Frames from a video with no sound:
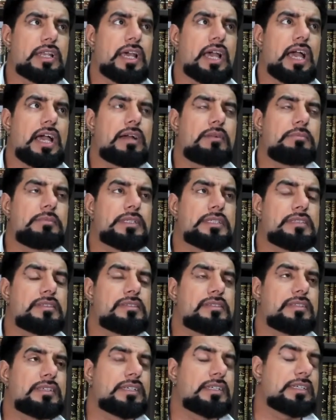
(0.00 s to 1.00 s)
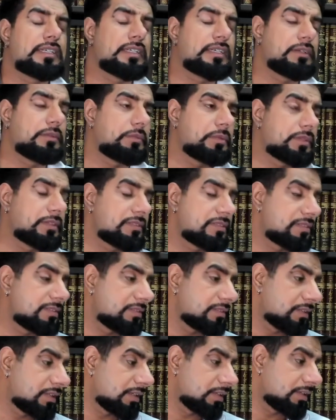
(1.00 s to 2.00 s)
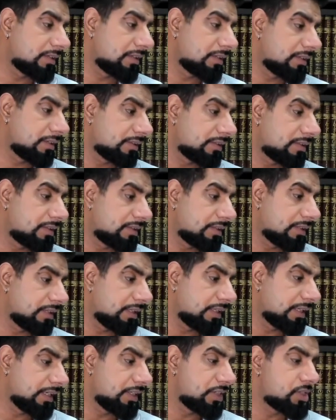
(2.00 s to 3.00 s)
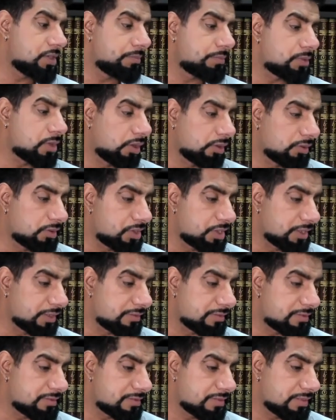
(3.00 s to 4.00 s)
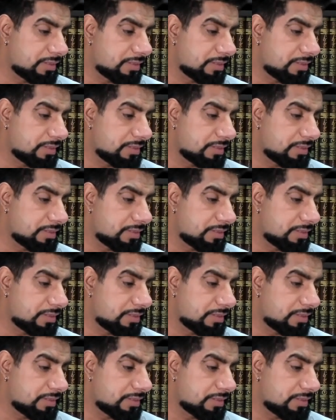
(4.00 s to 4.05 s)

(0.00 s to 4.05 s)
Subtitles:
Ahmed the Egyptologist